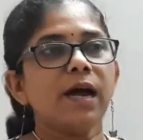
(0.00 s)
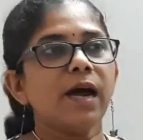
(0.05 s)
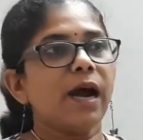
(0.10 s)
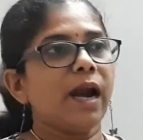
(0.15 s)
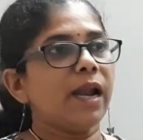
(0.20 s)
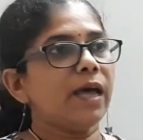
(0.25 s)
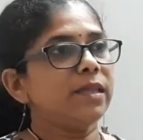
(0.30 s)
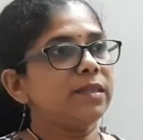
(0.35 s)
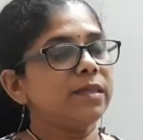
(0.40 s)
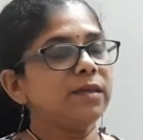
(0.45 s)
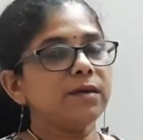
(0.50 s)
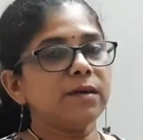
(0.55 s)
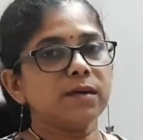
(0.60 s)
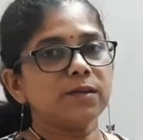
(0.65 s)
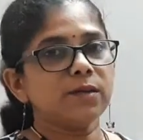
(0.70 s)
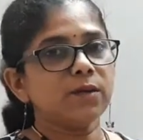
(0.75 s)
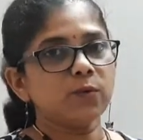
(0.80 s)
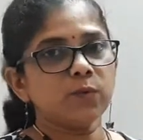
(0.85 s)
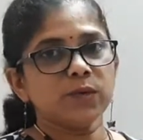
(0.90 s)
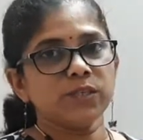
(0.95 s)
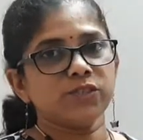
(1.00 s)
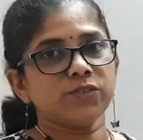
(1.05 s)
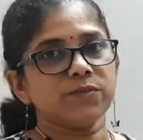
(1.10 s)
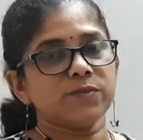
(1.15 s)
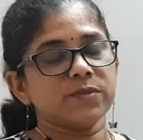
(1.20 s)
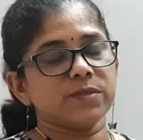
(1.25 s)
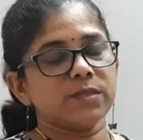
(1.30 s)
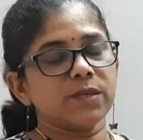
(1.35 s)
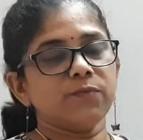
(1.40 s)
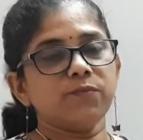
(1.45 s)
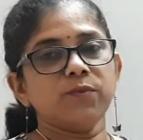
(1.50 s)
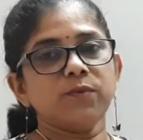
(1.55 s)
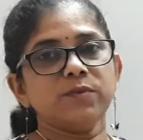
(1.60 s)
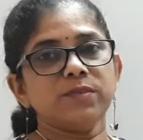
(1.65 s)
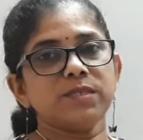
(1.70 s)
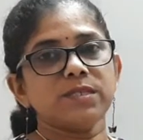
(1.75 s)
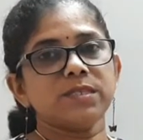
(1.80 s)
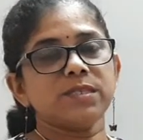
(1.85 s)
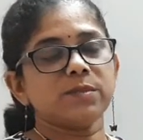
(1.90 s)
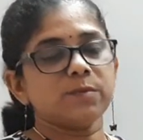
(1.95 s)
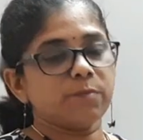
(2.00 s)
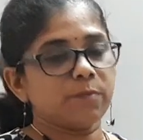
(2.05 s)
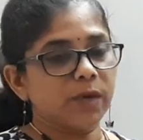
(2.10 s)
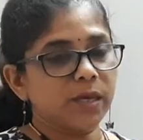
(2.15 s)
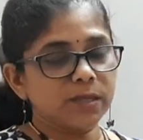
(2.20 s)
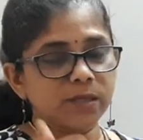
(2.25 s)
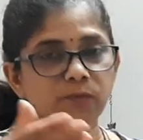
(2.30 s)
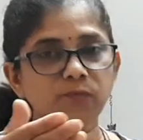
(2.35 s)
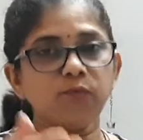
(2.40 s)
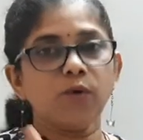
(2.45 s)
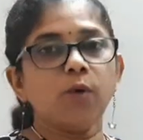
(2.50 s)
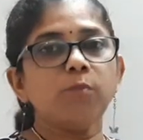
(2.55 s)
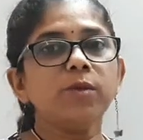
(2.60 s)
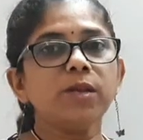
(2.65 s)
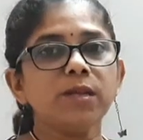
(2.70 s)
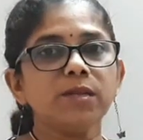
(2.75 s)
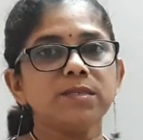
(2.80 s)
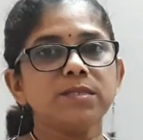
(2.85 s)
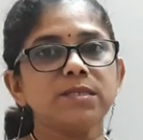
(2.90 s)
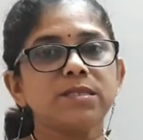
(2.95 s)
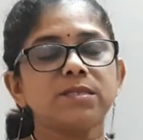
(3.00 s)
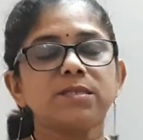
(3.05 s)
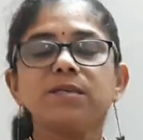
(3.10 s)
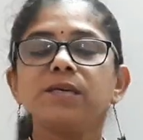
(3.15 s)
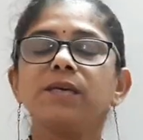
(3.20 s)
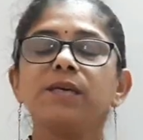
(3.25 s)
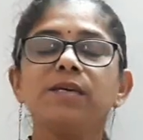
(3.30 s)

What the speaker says: And I think other questions, if you just make the formula list,